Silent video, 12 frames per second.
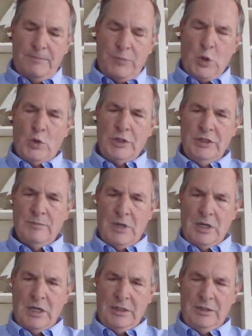
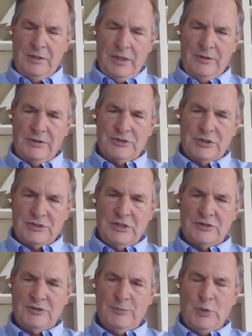Pokemon and the
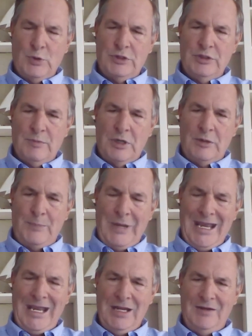success of Pokemon
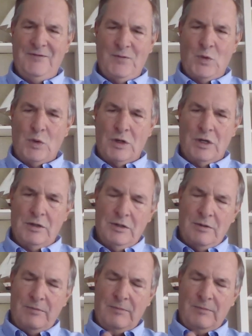paid for